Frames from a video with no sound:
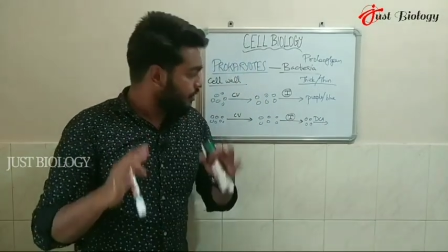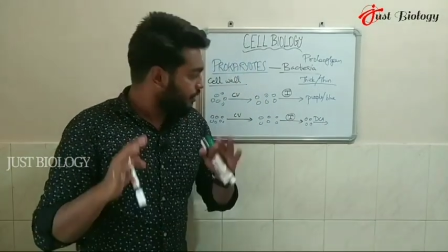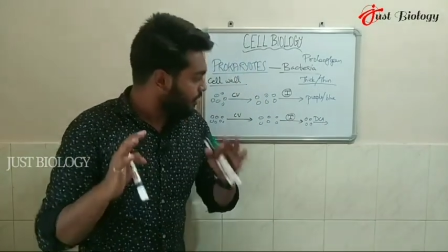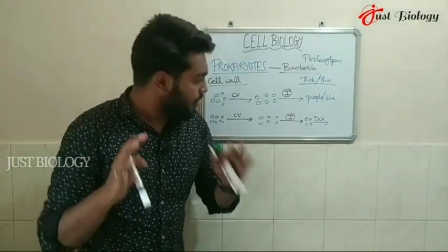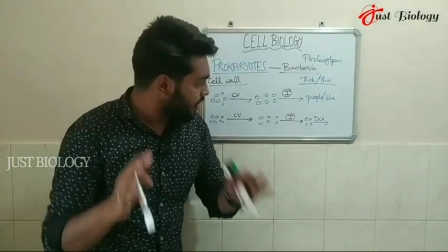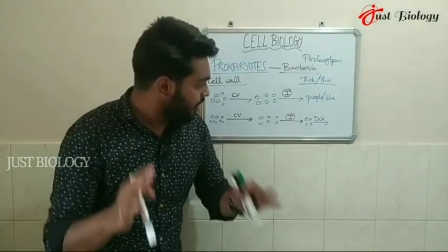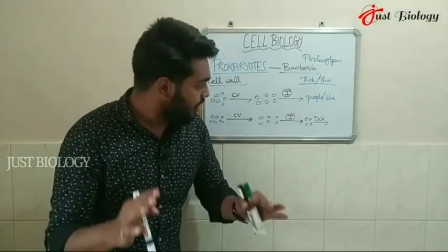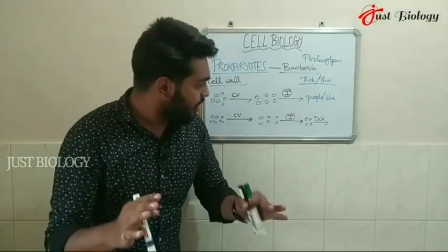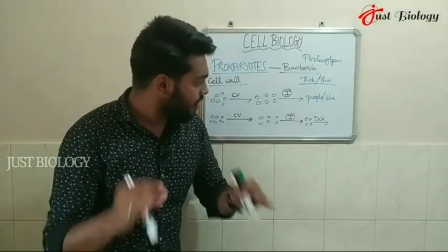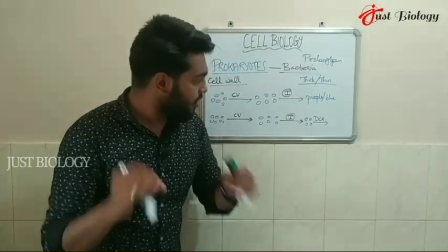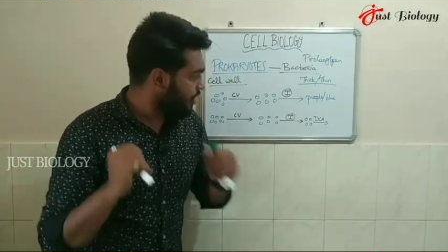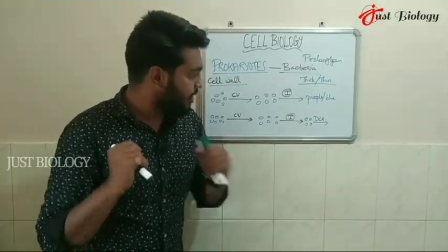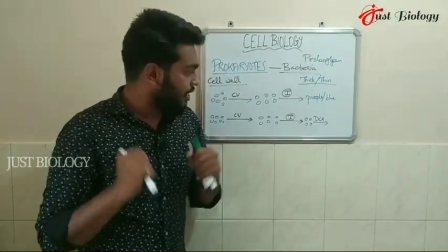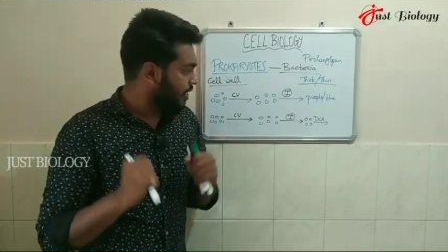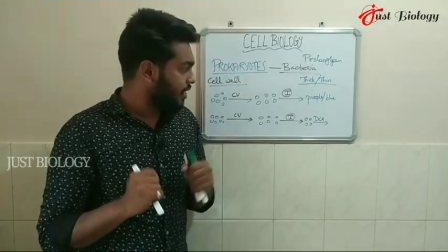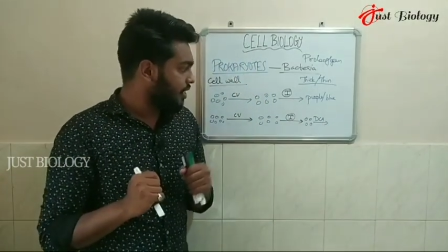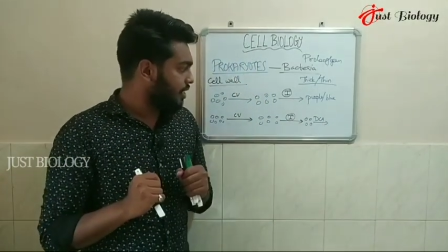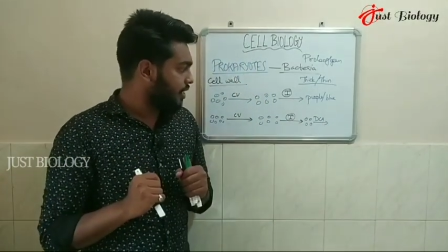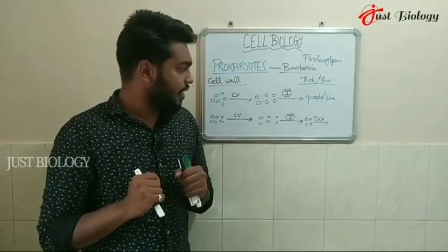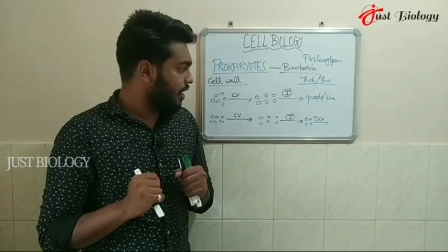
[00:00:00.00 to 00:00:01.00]
These
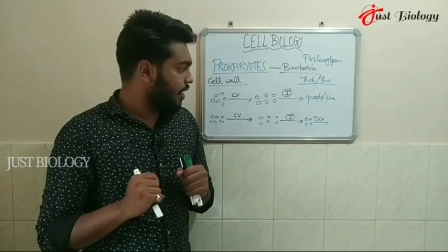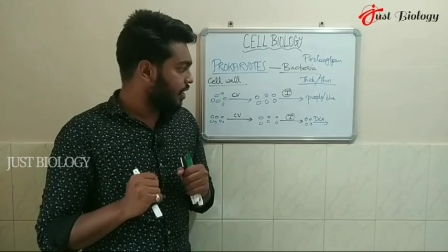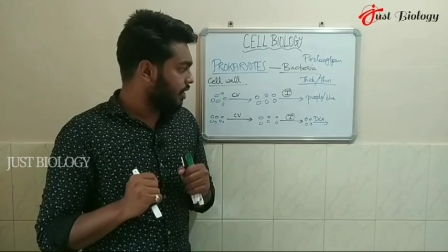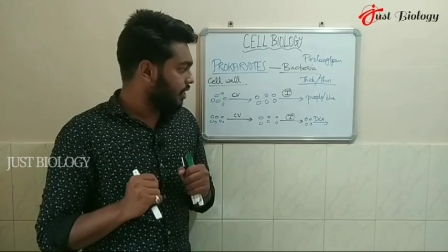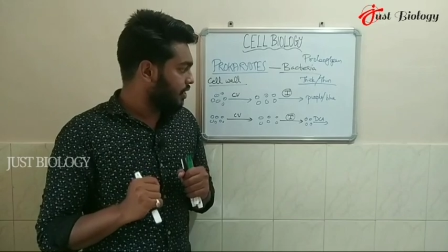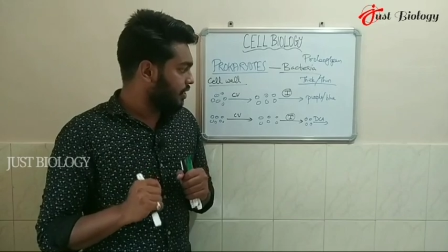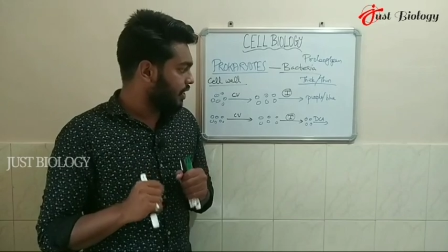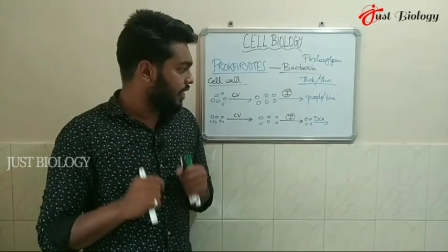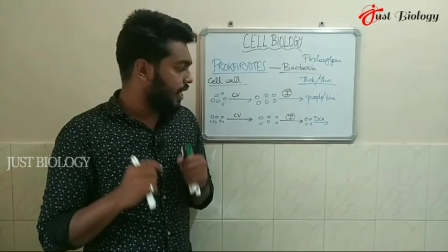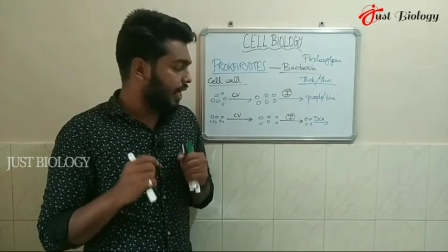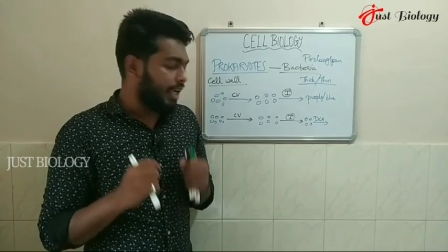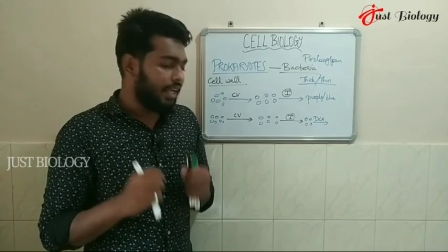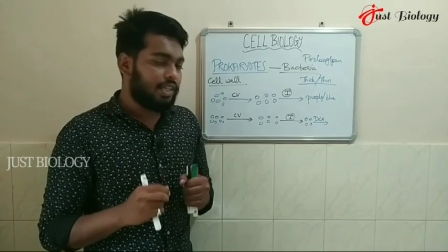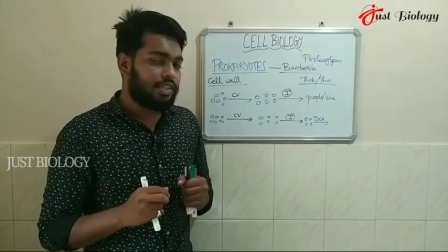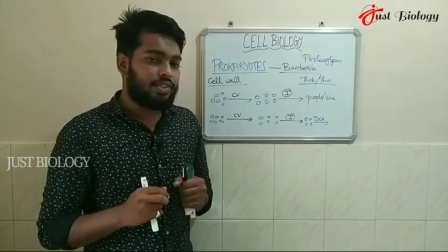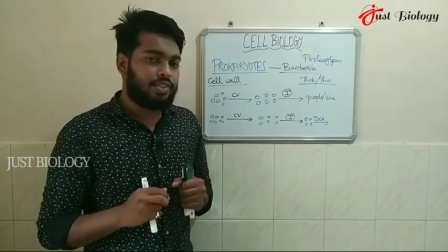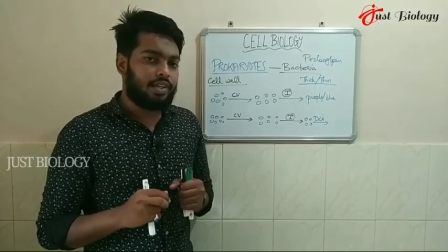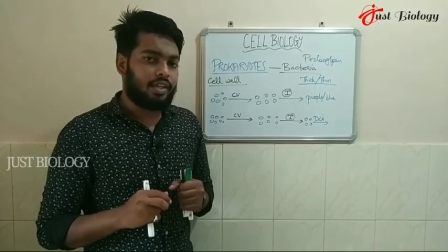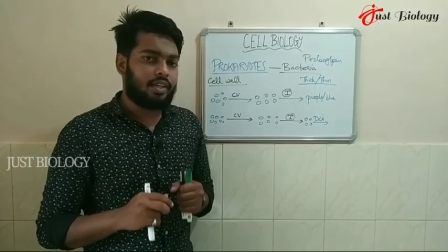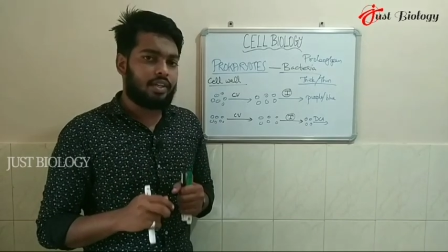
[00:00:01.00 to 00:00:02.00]
decolorizing
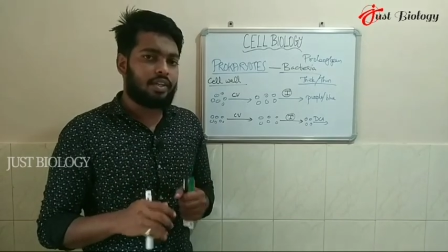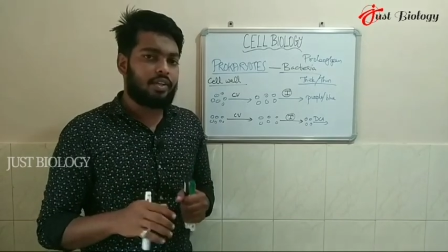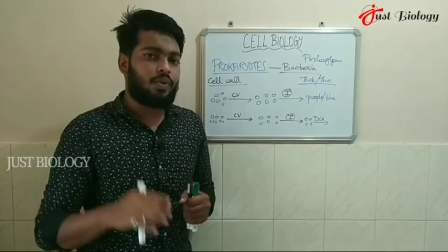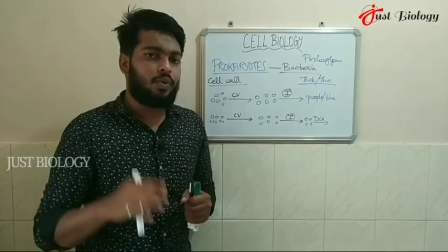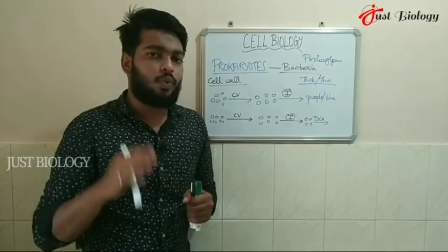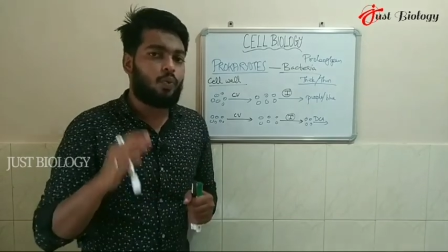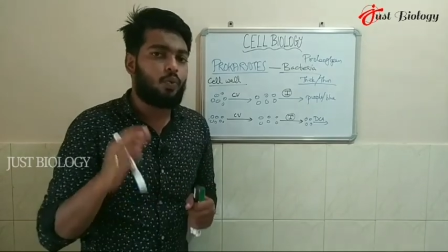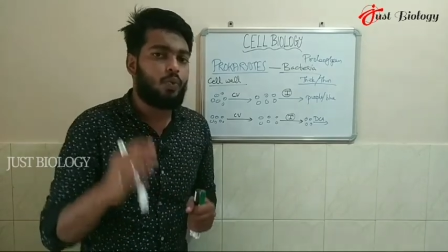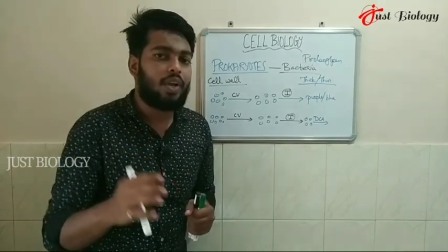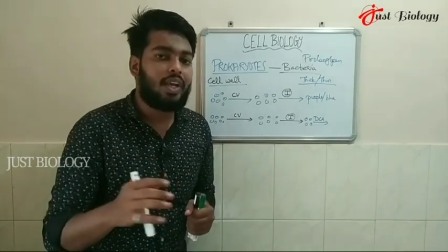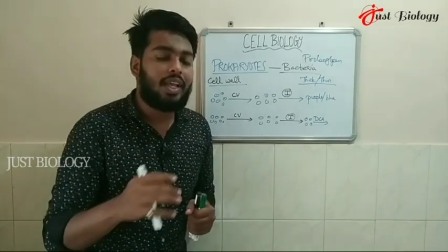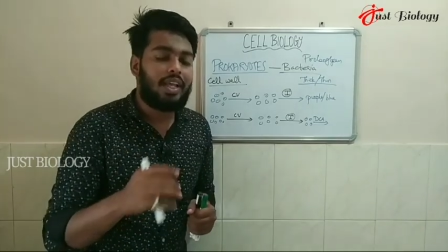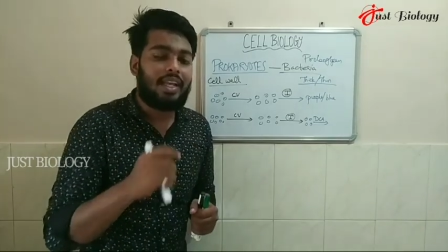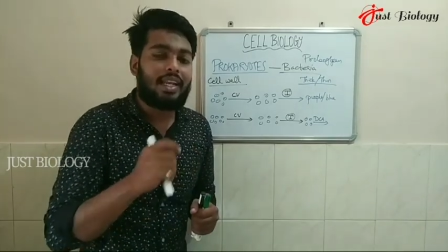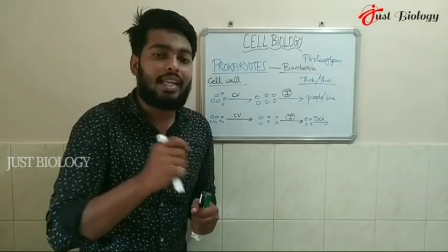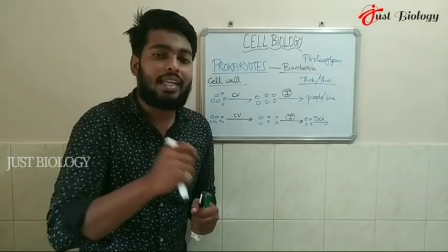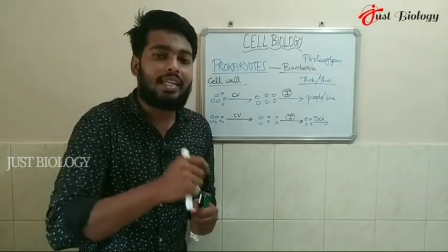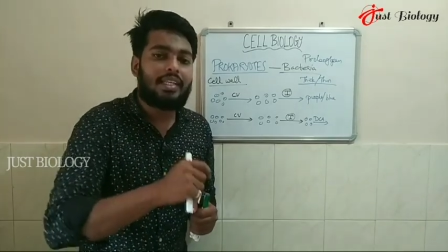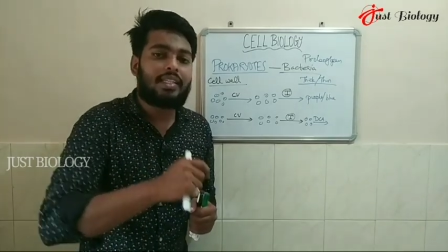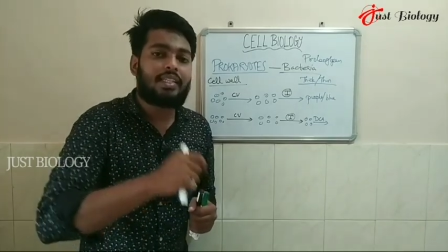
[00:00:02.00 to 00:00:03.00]
agent will
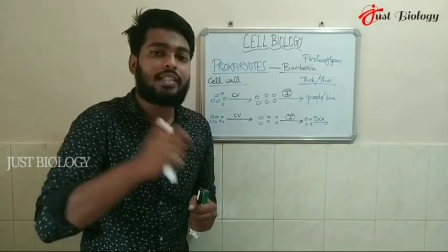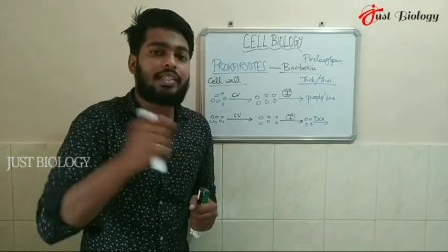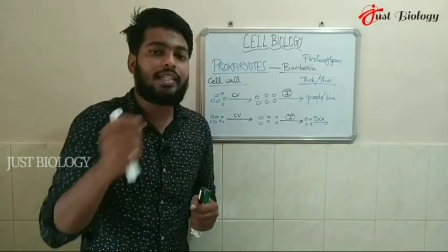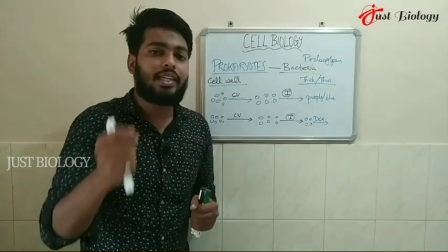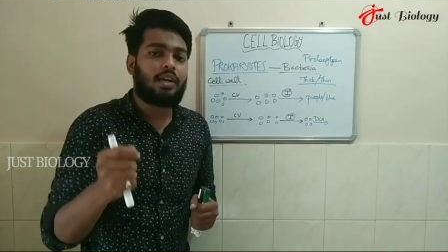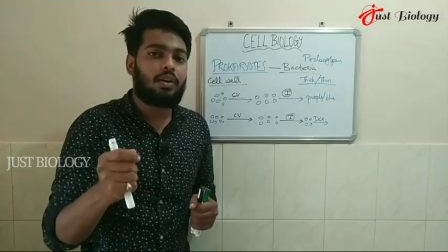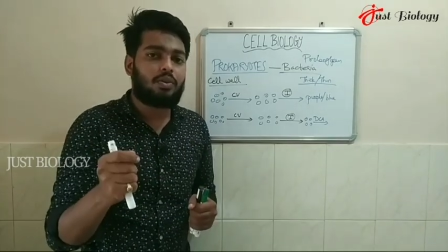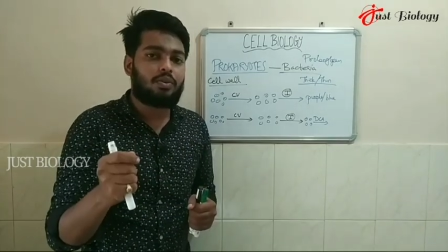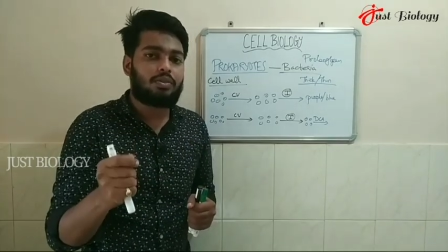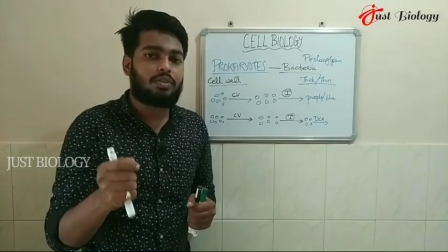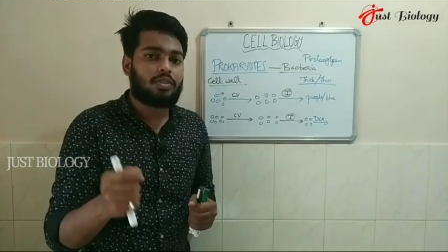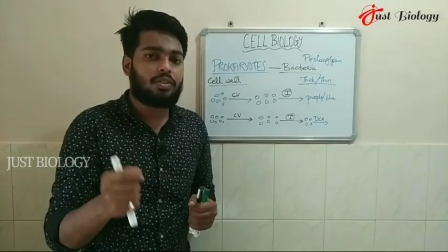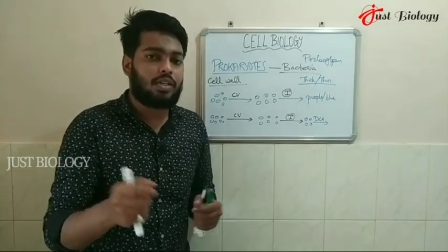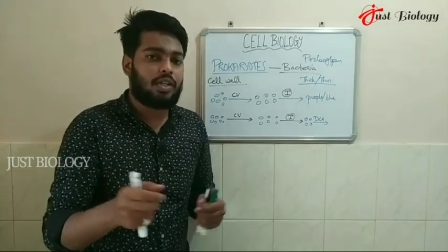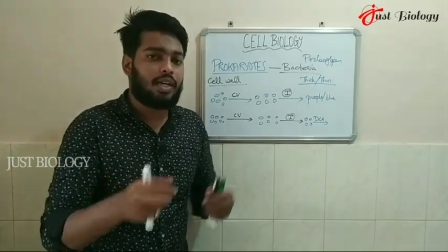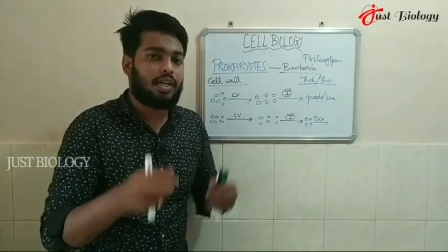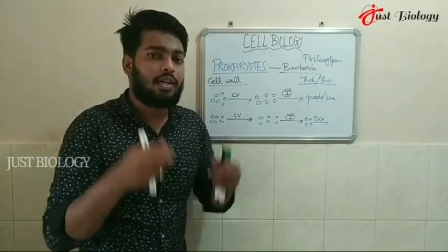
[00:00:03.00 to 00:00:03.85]
leach out